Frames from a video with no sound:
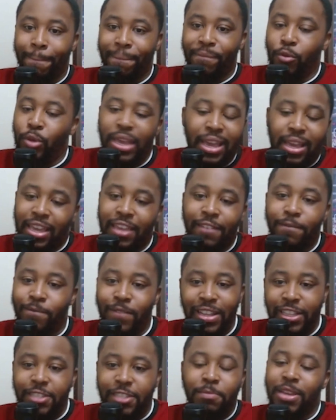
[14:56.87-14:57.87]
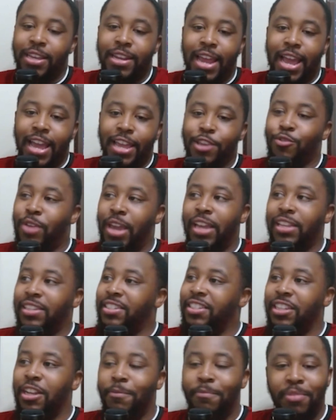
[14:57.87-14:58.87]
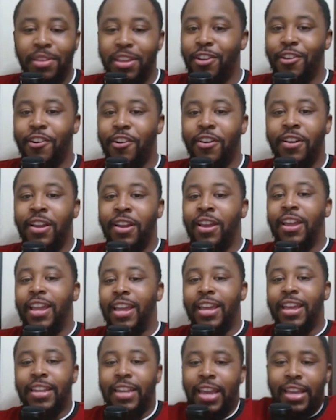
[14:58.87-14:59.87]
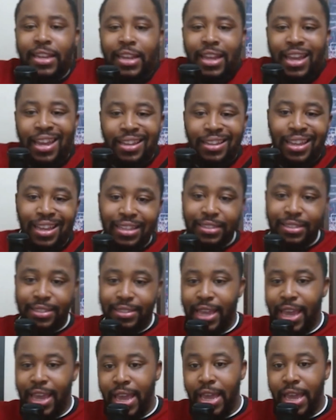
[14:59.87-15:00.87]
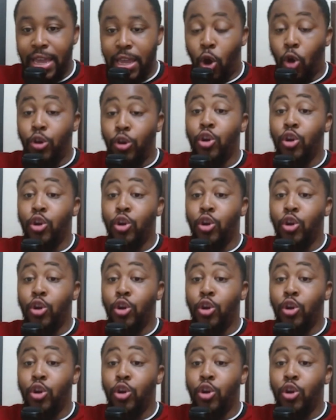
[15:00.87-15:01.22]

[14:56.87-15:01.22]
You can't convince me of that. You can't sit up here and say, "Oh,